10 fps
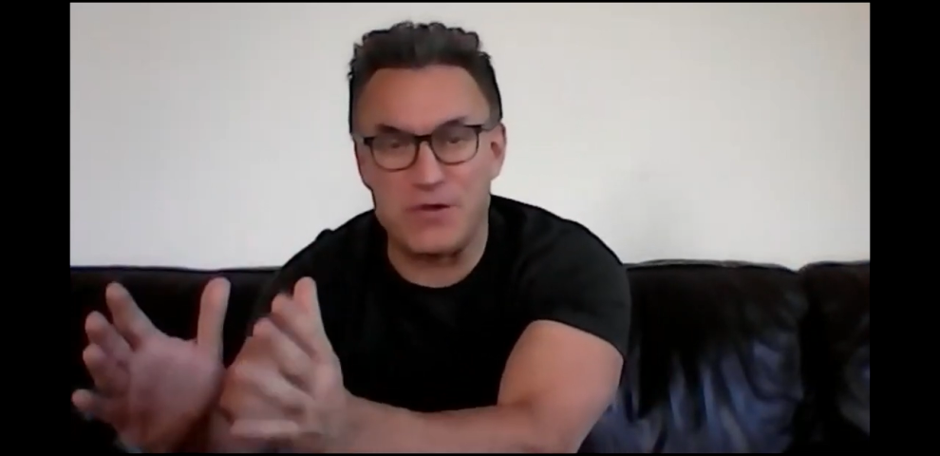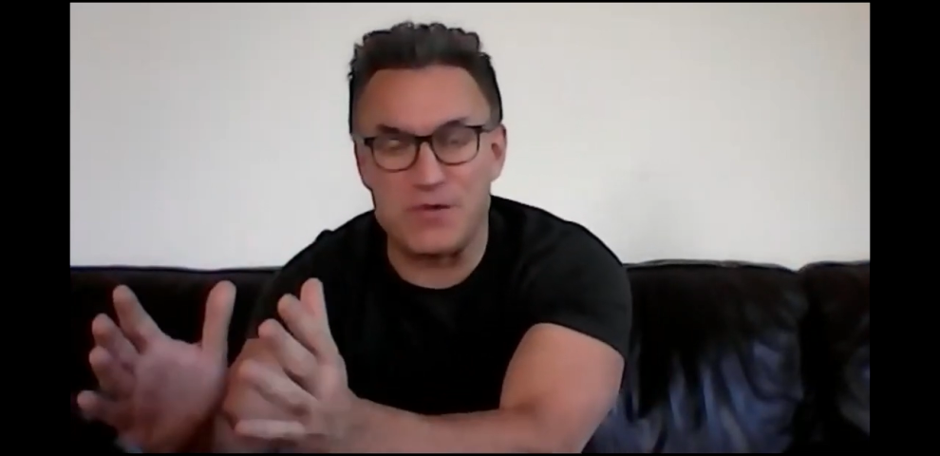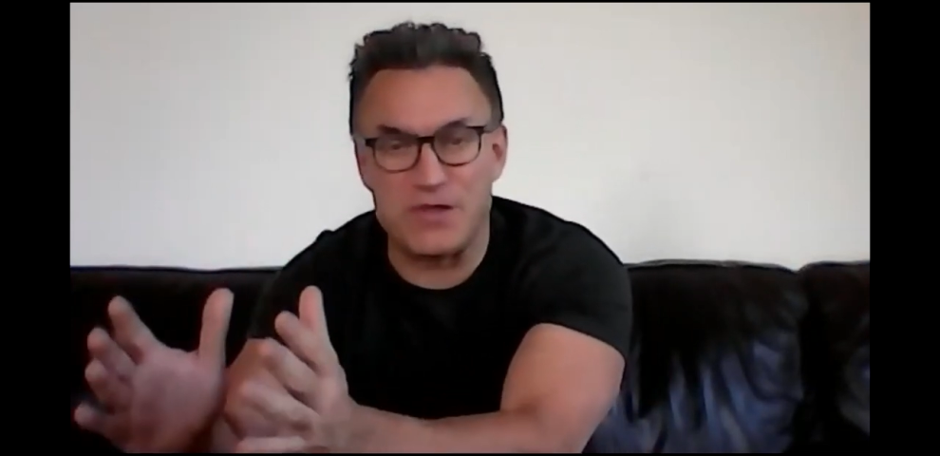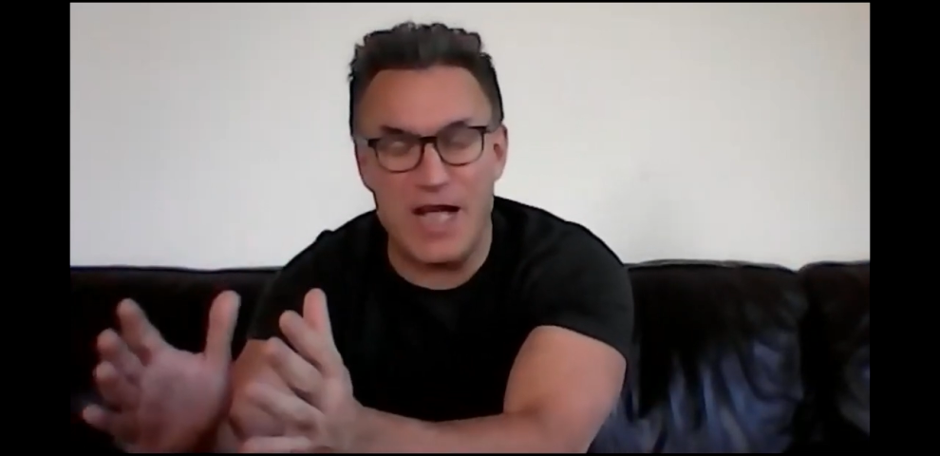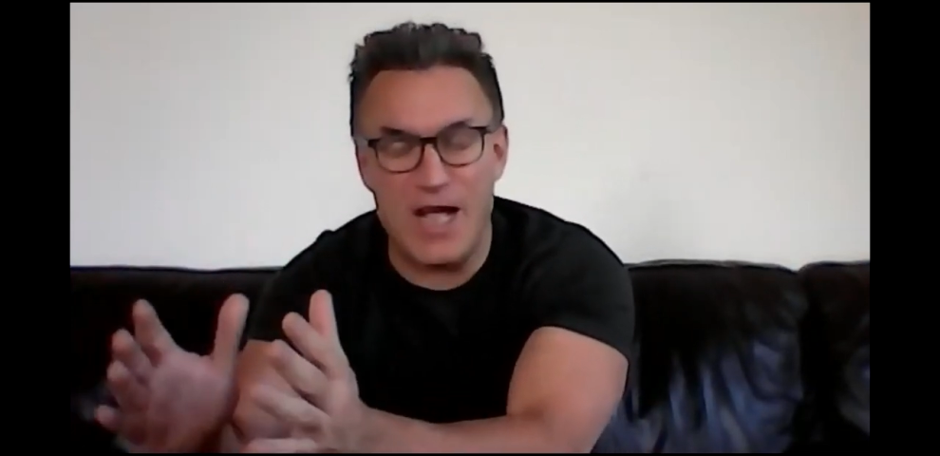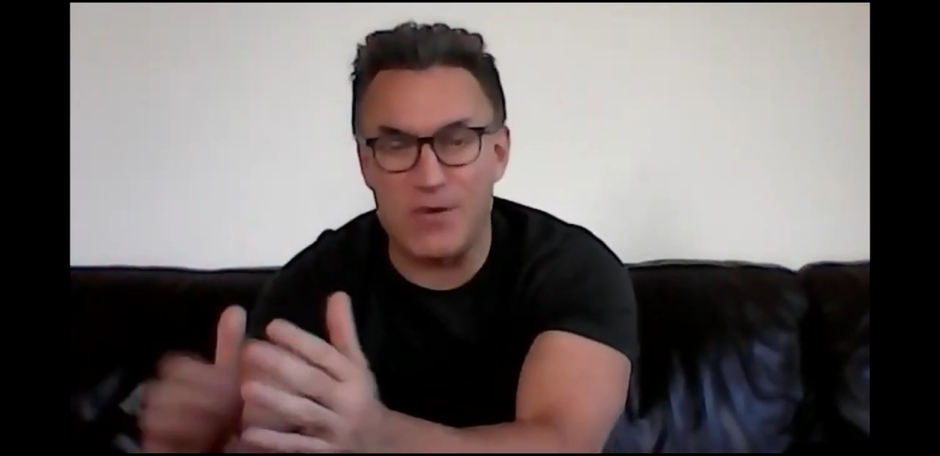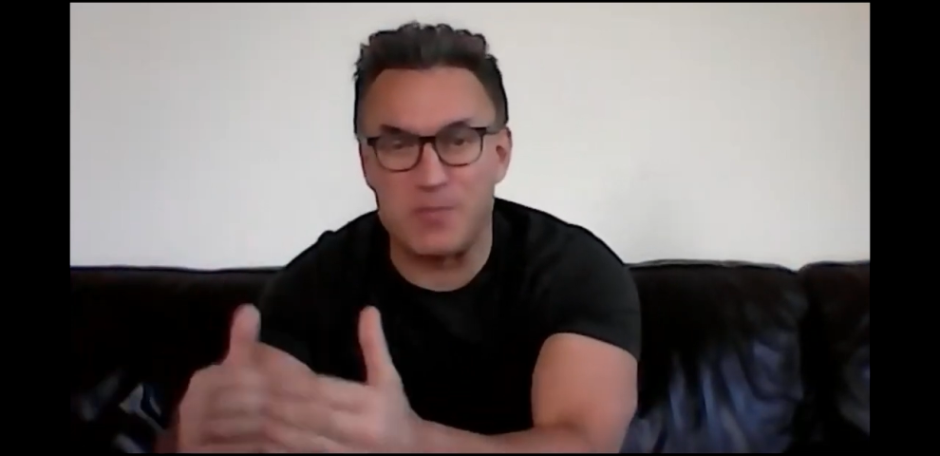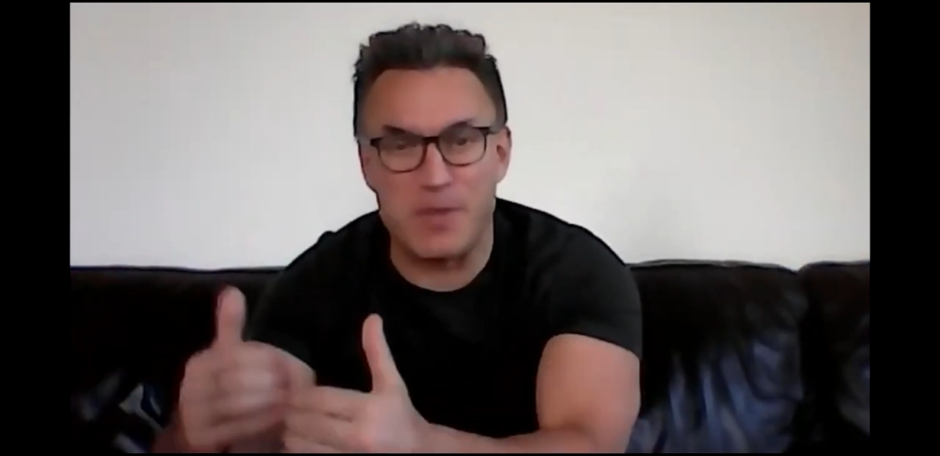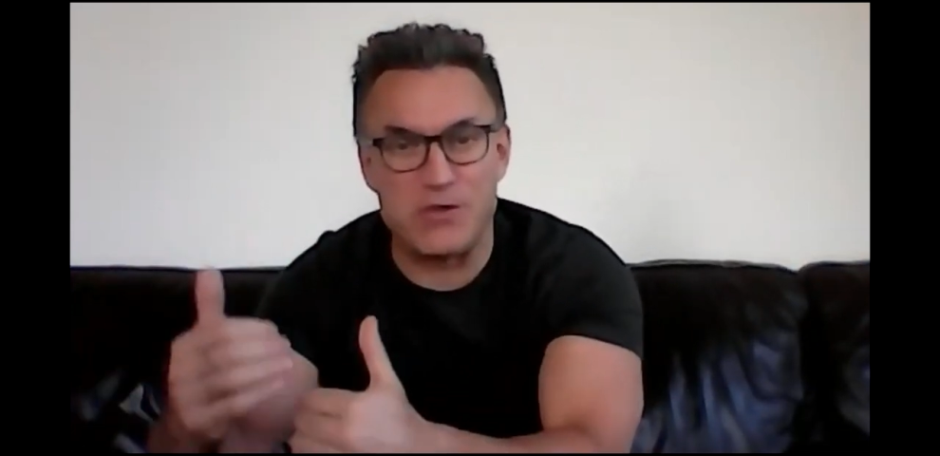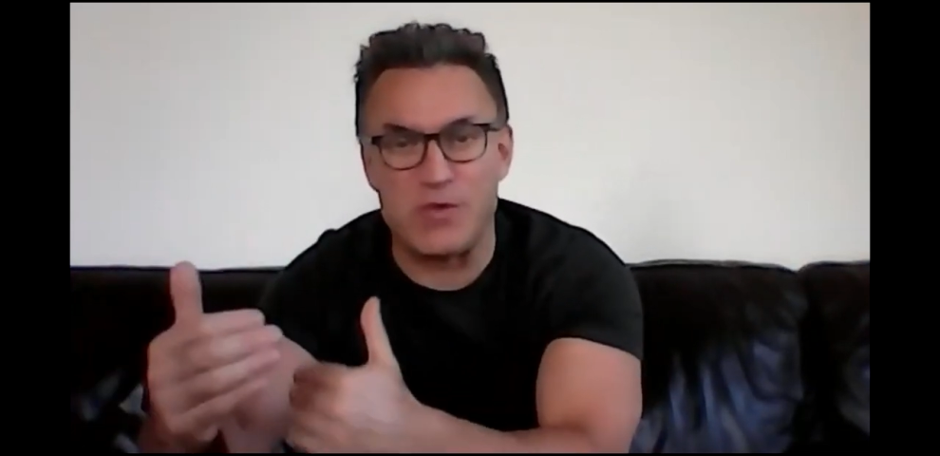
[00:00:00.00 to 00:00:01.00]
on sounds
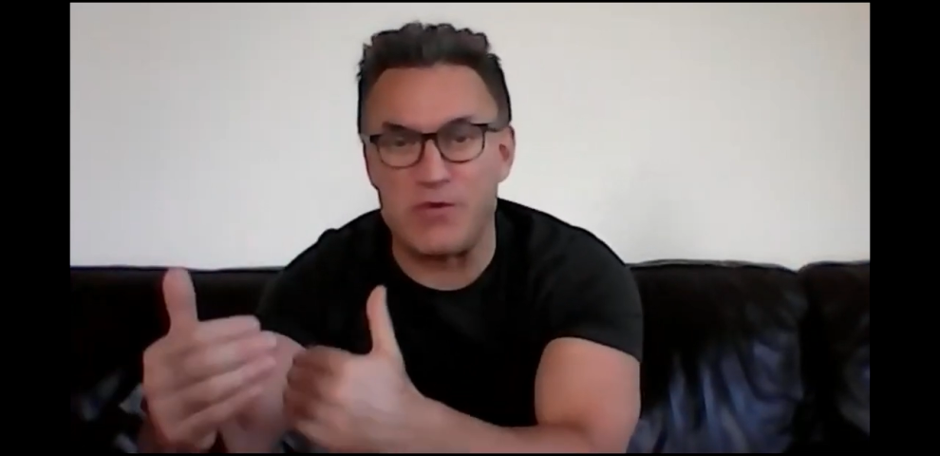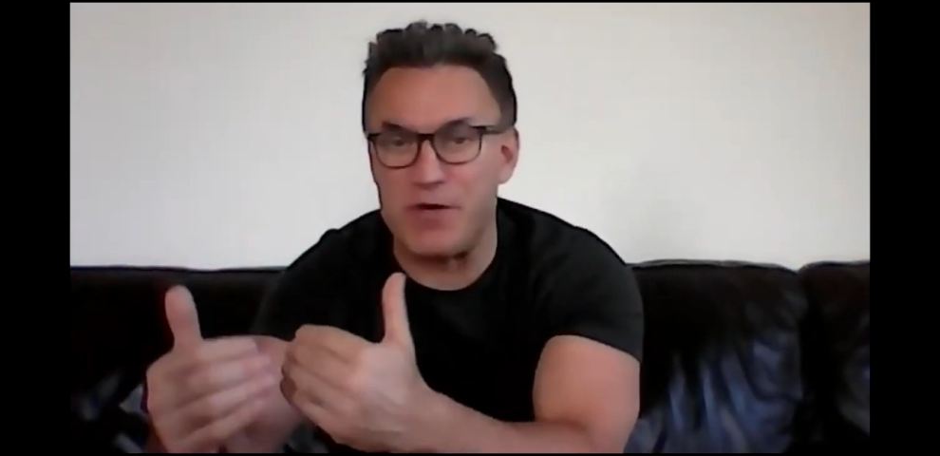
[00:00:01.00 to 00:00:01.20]
by doing